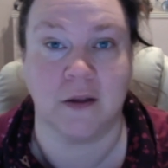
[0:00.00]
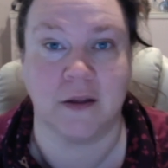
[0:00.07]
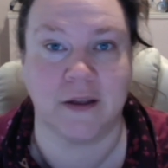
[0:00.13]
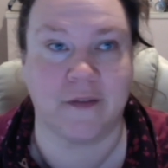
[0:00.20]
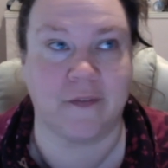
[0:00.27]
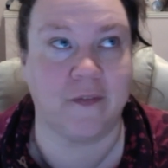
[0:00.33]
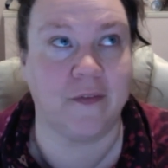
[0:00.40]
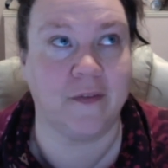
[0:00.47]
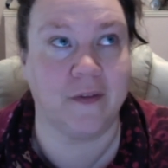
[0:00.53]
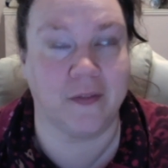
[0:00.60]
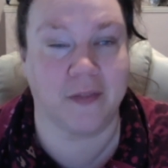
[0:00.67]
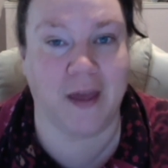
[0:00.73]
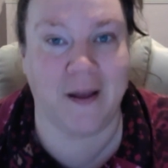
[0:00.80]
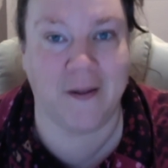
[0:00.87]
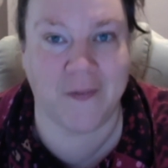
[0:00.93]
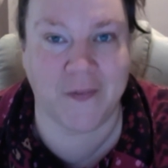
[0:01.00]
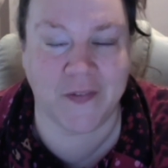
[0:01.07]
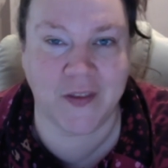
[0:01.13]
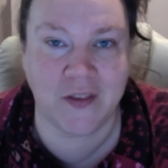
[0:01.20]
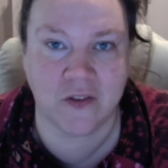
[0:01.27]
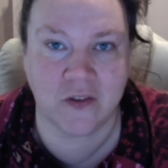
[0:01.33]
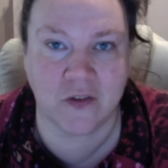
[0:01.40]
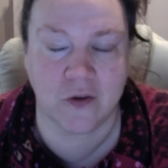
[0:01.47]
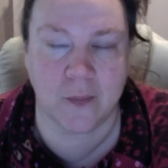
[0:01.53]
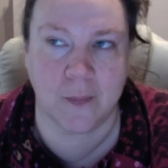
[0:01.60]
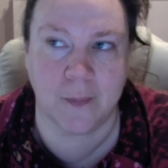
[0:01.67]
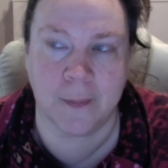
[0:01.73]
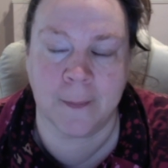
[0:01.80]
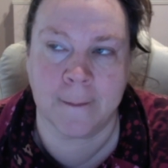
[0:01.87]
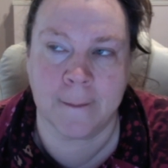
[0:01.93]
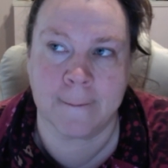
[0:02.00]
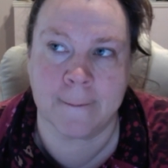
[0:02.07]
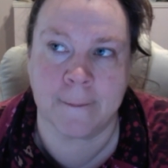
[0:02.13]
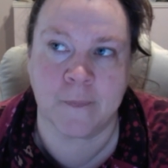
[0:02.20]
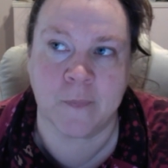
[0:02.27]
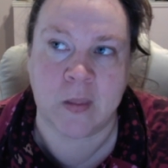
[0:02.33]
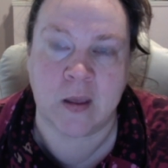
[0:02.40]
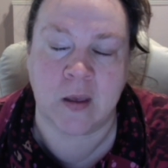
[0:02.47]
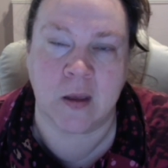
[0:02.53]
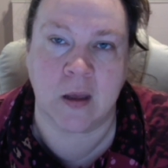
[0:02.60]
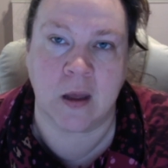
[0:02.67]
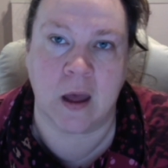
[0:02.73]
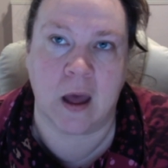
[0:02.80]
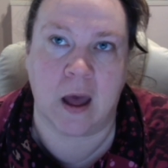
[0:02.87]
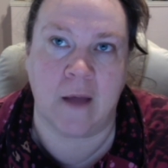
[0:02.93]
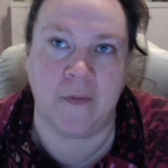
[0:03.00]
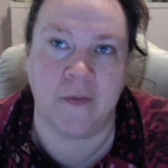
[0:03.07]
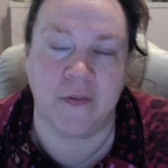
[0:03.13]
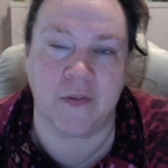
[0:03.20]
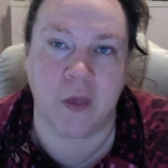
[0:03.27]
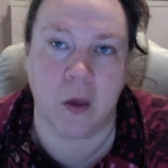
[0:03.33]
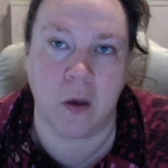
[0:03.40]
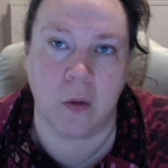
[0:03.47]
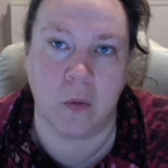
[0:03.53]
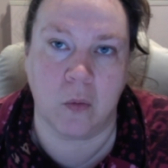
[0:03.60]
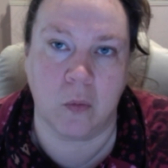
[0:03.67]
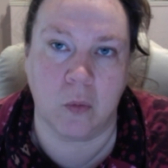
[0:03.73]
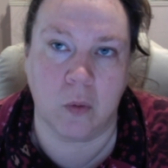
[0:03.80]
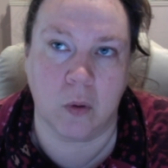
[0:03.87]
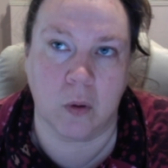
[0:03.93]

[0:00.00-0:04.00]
in that system. And so